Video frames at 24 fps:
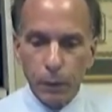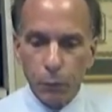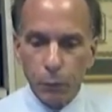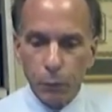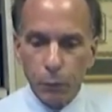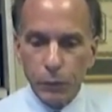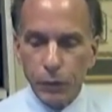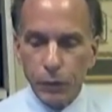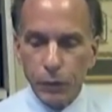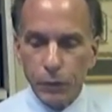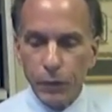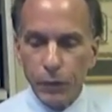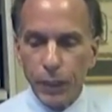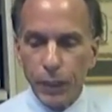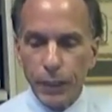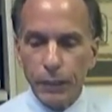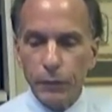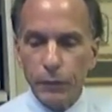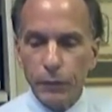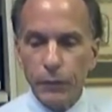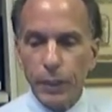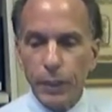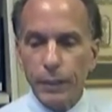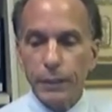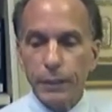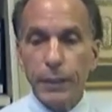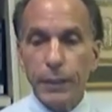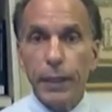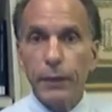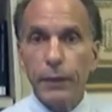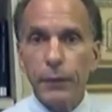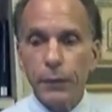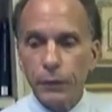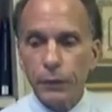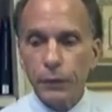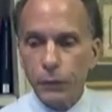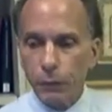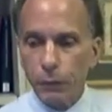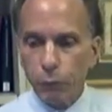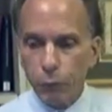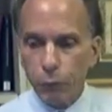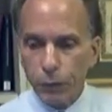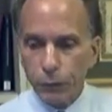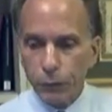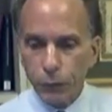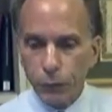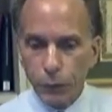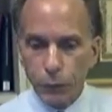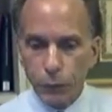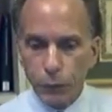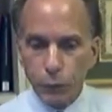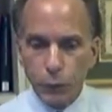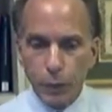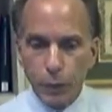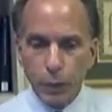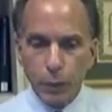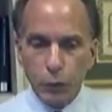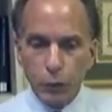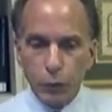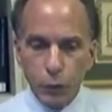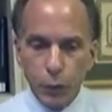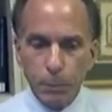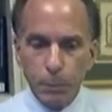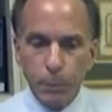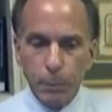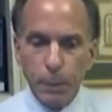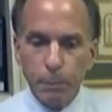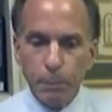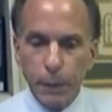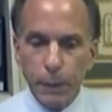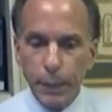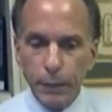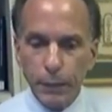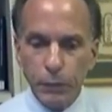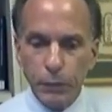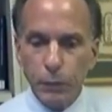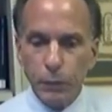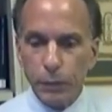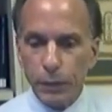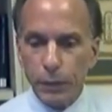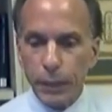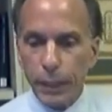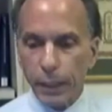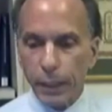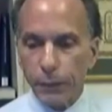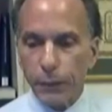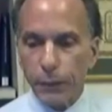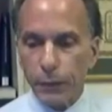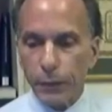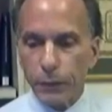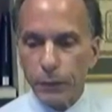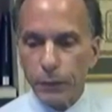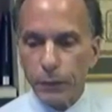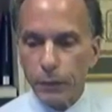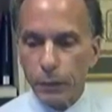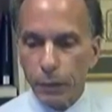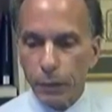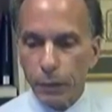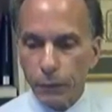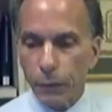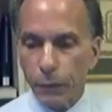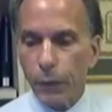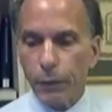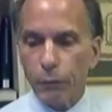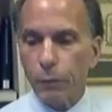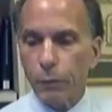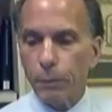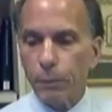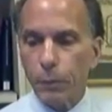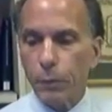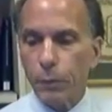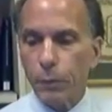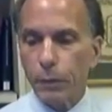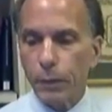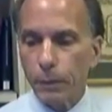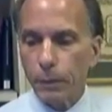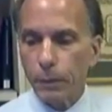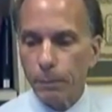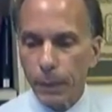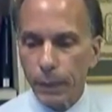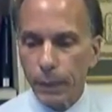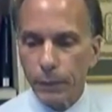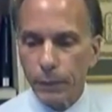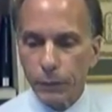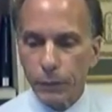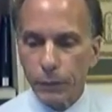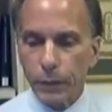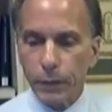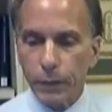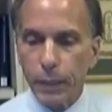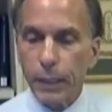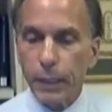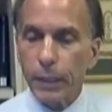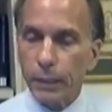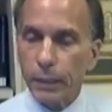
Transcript: which entails that the ethics of research should be based on the ethics of therapeutic medicine.